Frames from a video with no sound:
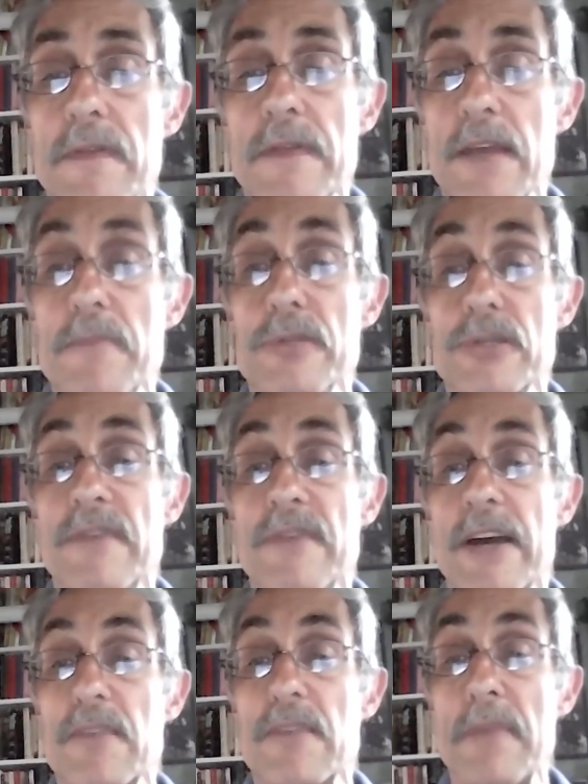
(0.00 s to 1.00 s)
they've been sort of
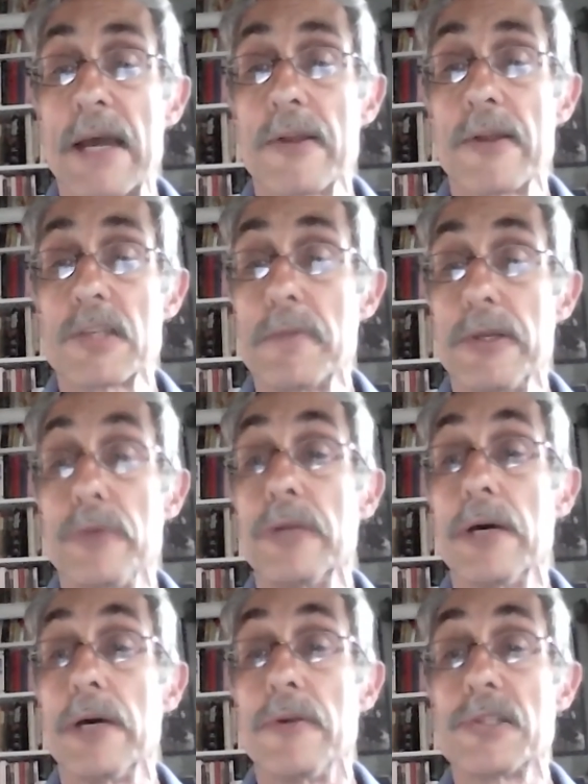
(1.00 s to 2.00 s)
out of bounds, but who
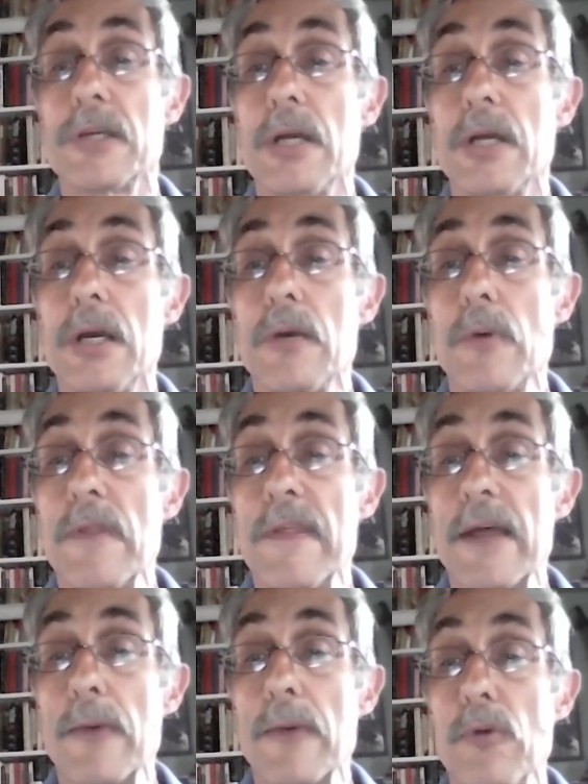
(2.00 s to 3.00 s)
knows whether that will